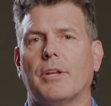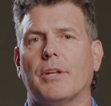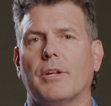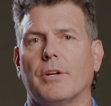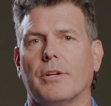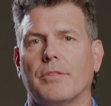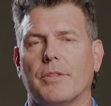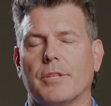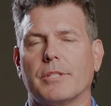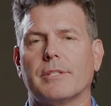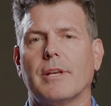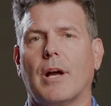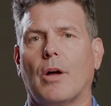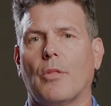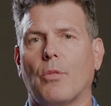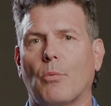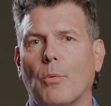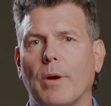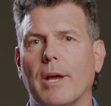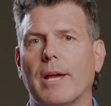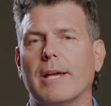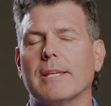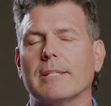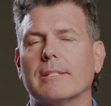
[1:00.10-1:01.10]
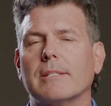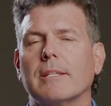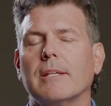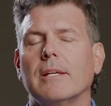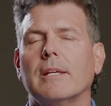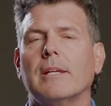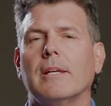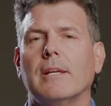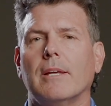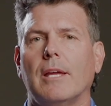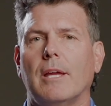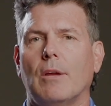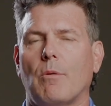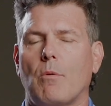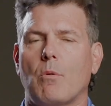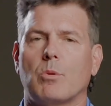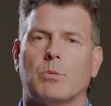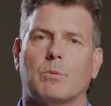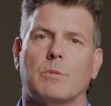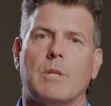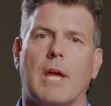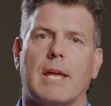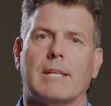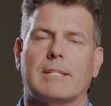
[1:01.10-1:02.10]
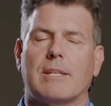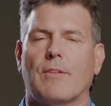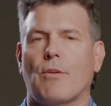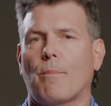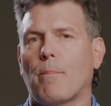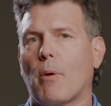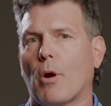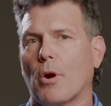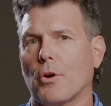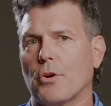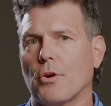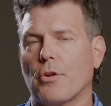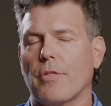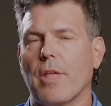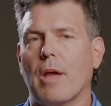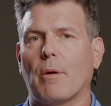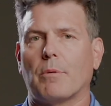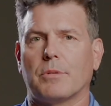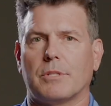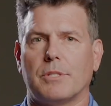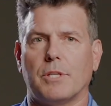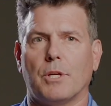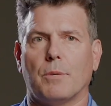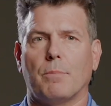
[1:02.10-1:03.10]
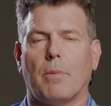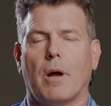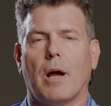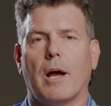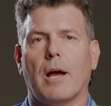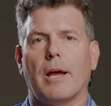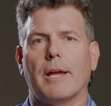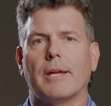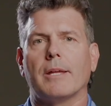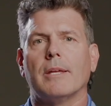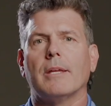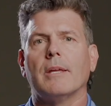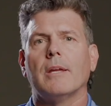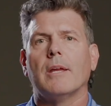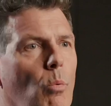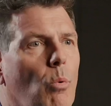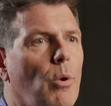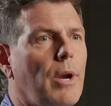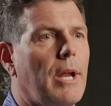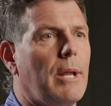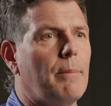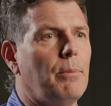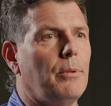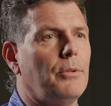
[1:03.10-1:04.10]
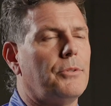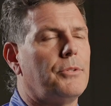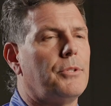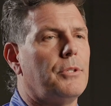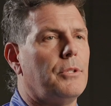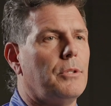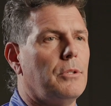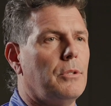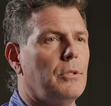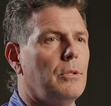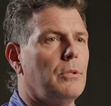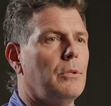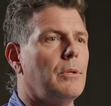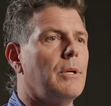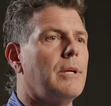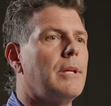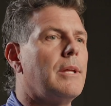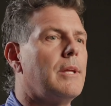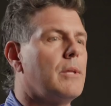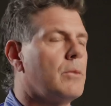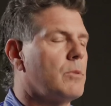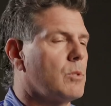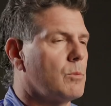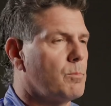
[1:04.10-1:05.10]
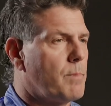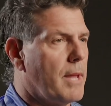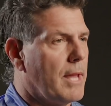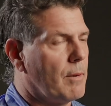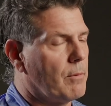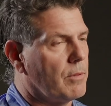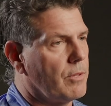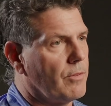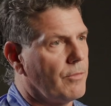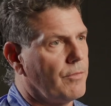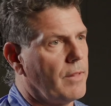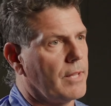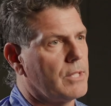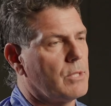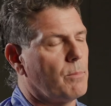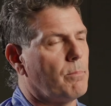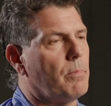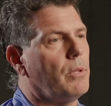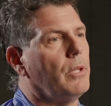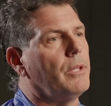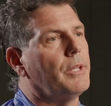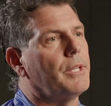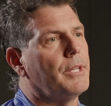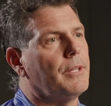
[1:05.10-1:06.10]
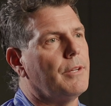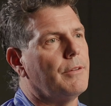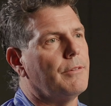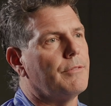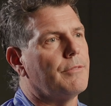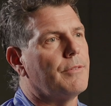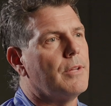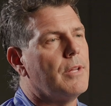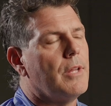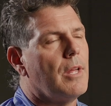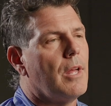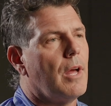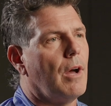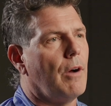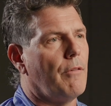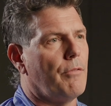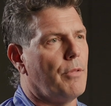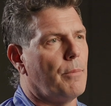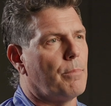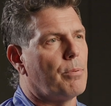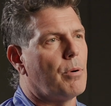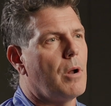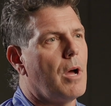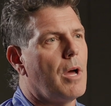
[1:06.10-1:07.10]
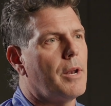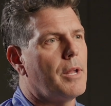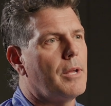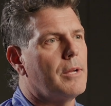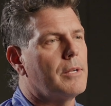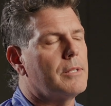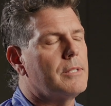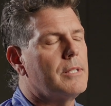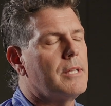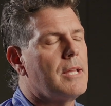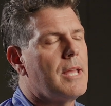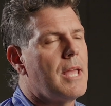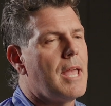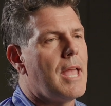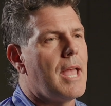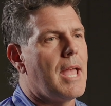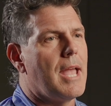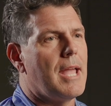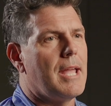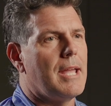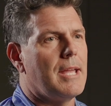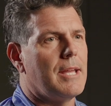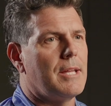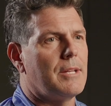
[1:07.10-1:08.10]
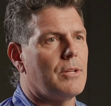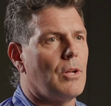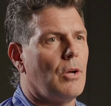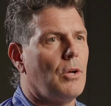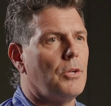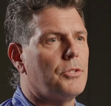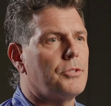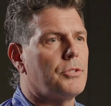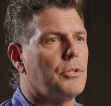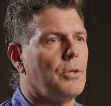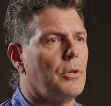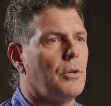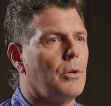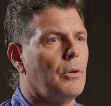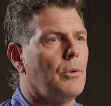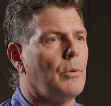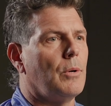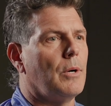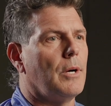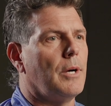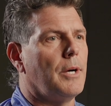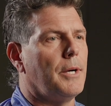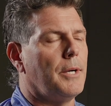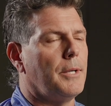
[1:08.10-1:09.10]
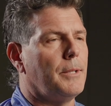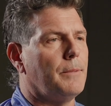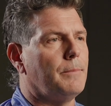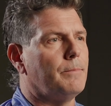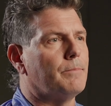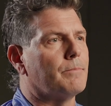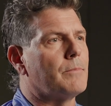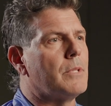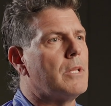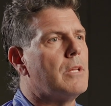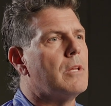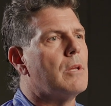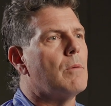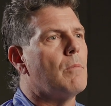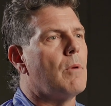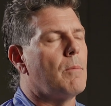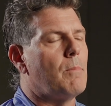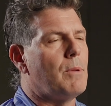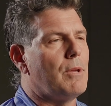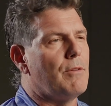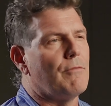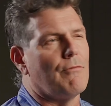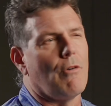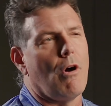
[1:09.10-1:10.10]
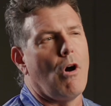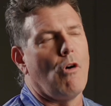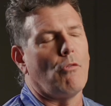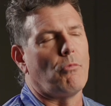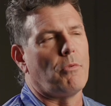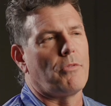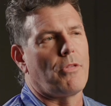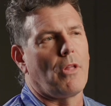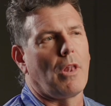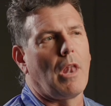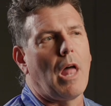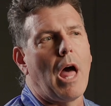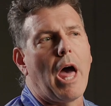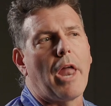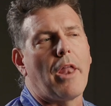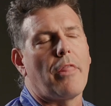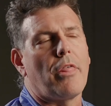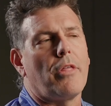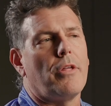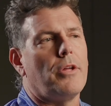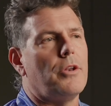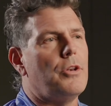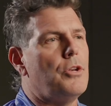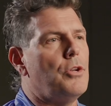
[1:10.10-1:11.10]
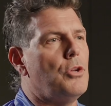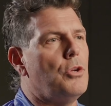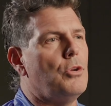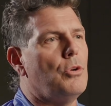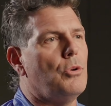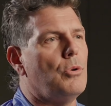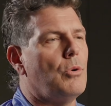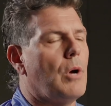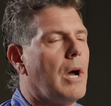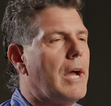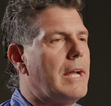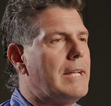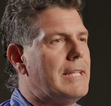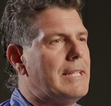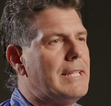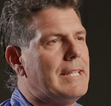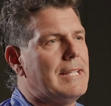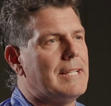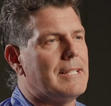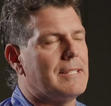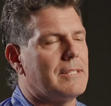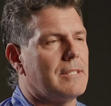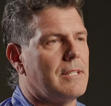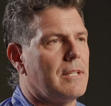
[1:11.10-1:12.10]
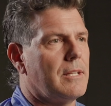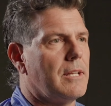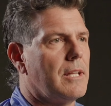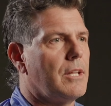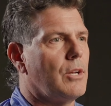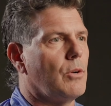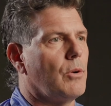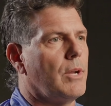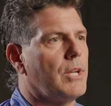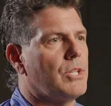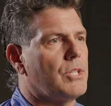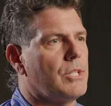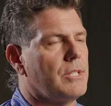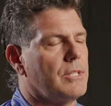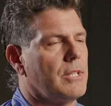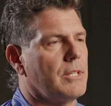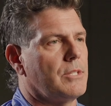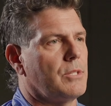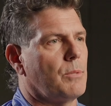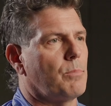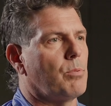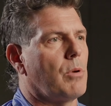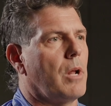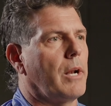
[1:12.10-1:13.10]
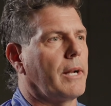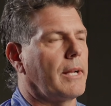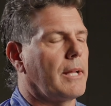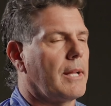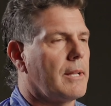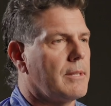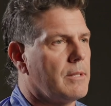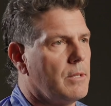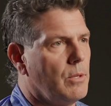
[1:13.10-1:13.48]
here in the Southwest, it was nice to have a partner that was nearby. We're able to expand with the flexibility of the product, and also be involved with a lot of the new ideas and iterations as the product